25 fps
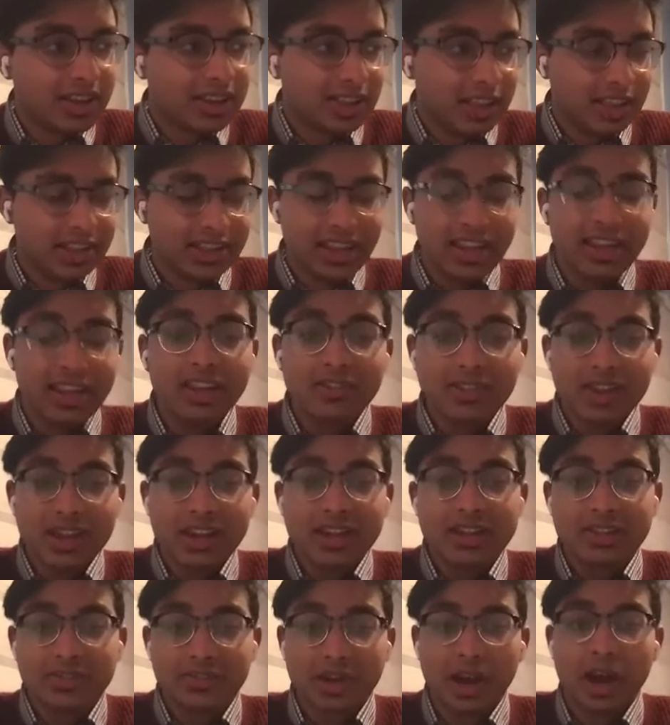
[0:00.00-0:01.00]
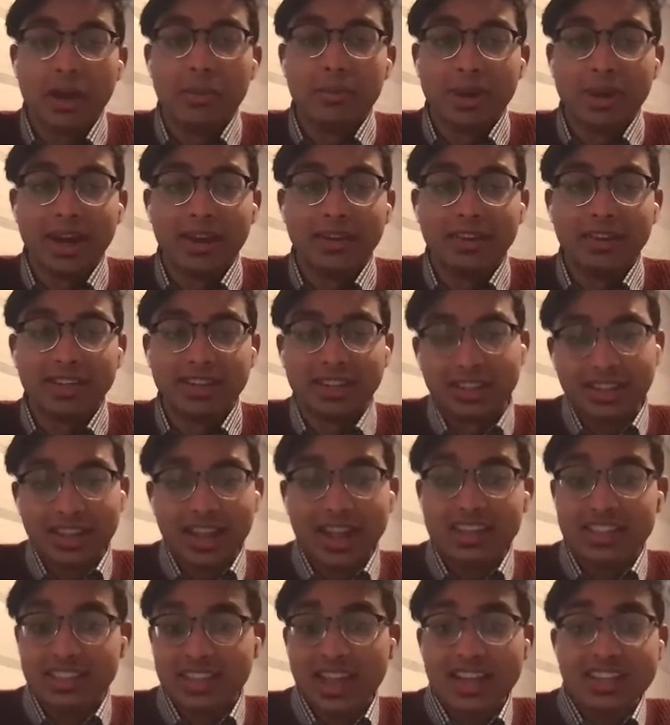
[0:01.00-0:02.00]
They take advantage of compounding. And
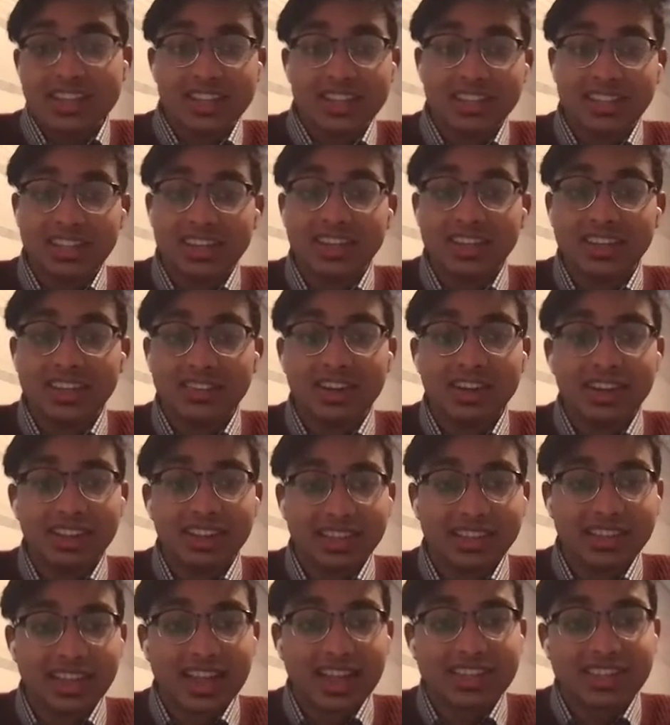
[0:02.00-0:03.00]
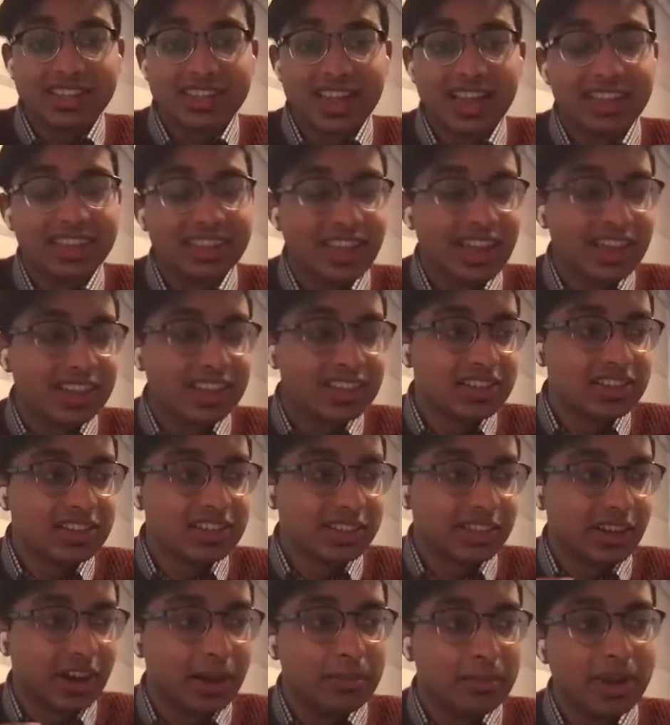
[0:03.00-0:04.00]
that's like key, right? Like that's
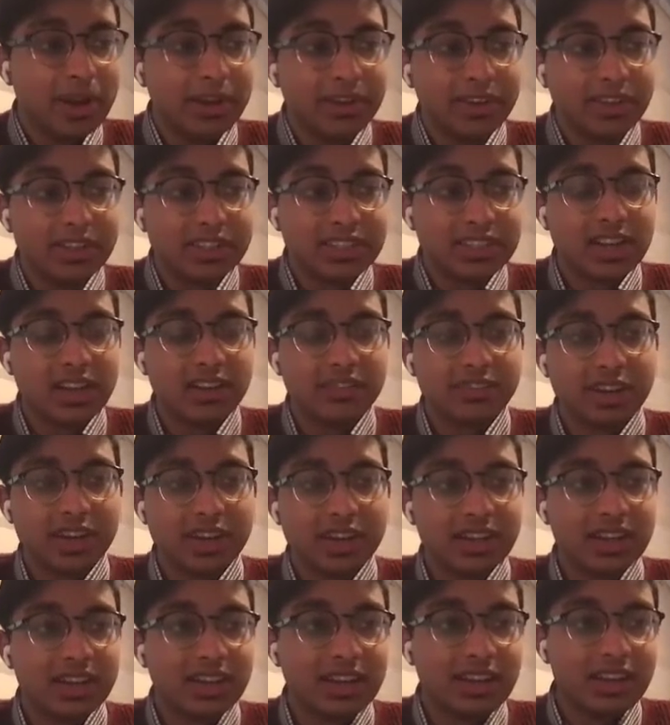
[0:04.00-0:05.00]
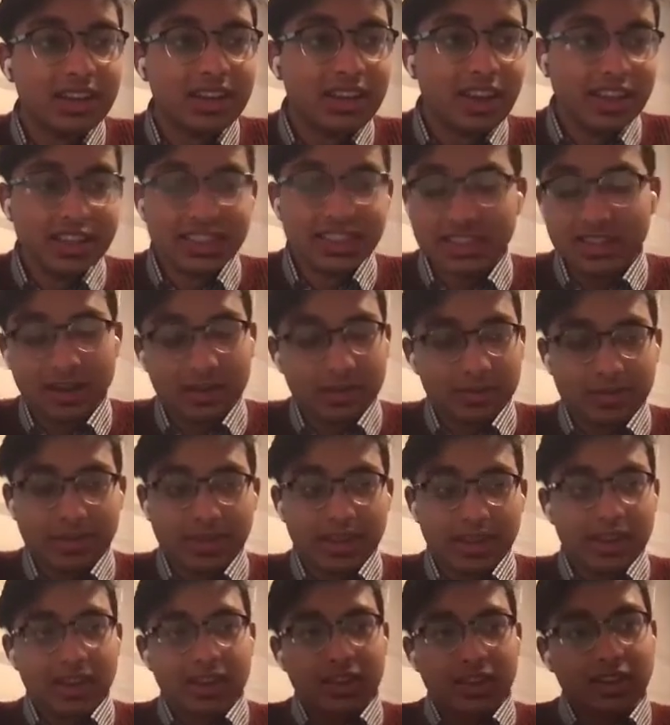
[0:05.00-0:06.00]
like compounding itself, right? It's,
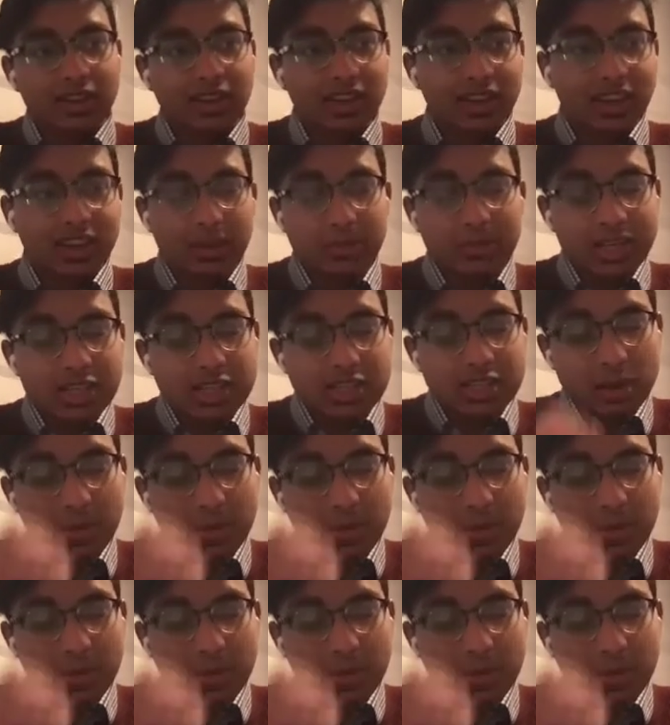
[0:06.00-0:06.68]
it can mean so